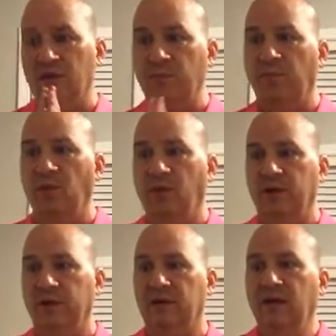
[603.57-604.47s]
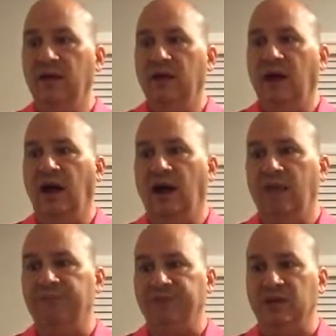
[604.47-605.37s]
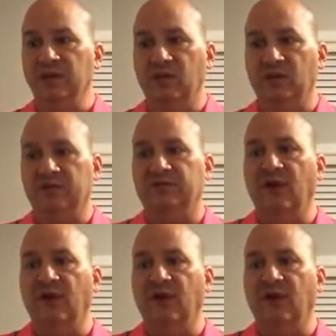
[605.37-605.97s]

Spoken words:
important as